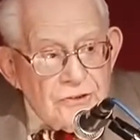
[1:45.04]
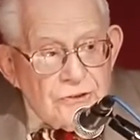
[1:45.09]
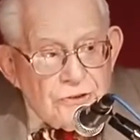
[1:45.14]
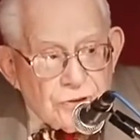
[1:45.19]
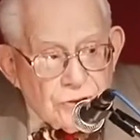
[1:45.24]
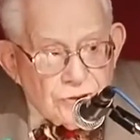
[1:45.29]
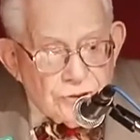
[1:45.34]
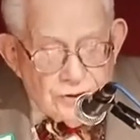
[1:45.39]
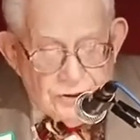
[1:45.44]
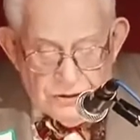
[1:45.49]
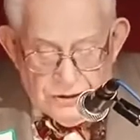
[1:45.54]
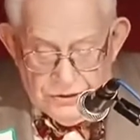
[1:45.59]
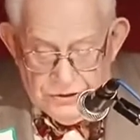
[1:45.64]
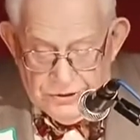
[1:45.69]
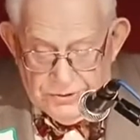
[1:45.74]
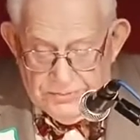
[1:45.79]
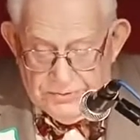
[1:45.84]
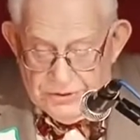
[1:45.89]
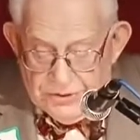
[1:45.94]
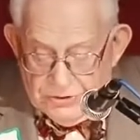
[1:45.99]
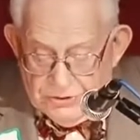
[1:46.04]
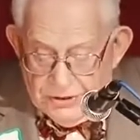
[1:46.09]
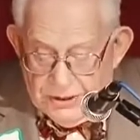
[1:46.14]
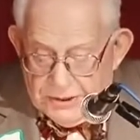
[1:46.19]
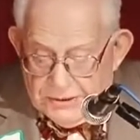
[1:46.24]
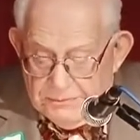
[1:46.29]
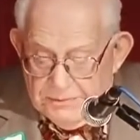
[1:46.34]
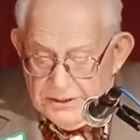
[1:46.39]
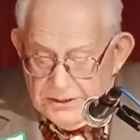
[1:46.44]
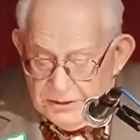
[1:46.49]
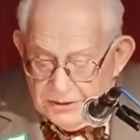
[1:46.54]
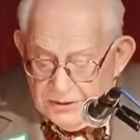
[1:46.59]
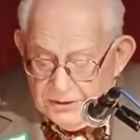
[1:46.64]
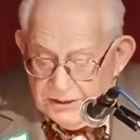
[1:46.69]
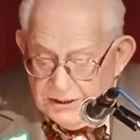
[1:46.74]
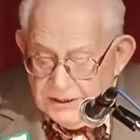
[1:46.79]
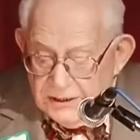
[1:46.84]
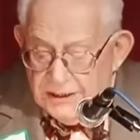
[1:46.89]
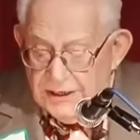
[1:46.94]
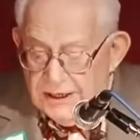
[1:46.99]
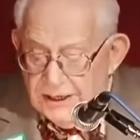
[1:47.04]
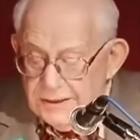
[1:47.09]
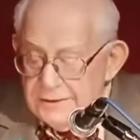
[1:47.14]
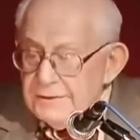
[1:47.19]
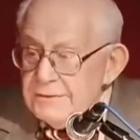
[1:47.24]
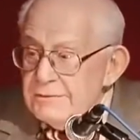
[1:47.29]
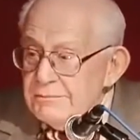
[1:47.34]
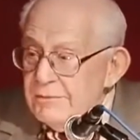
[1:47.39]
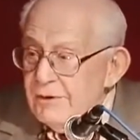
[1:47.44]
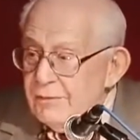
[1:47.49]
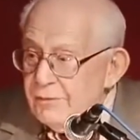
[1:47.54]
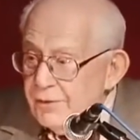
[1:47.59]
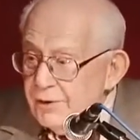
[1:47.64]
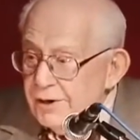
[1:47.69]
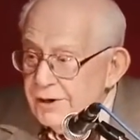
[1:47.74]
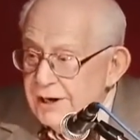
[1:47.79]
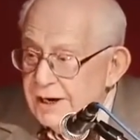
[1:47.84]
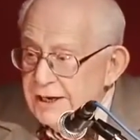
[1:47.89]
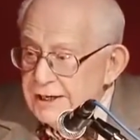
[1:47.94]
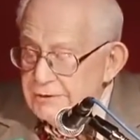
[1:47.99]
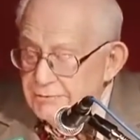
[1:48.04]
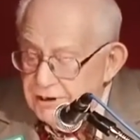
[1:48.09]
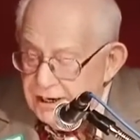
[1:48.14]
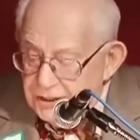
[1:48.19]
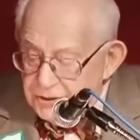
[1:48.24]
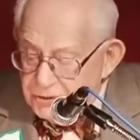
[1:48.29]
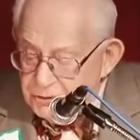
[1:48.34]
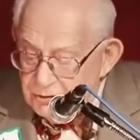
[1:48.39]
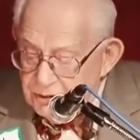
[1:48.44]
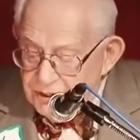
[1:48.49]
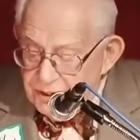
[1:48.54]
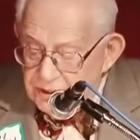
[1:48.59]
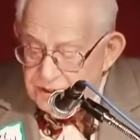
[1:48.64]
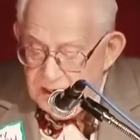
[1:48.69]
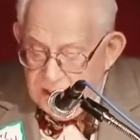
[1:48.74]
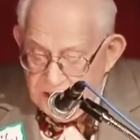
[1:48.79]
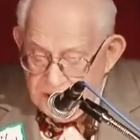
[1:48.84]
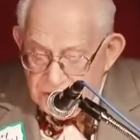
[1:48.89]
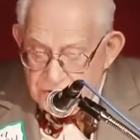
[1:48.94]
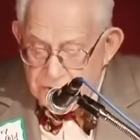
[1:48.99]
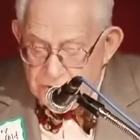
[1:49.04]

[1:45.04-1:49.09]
Journalism struck me early on, before I graduated high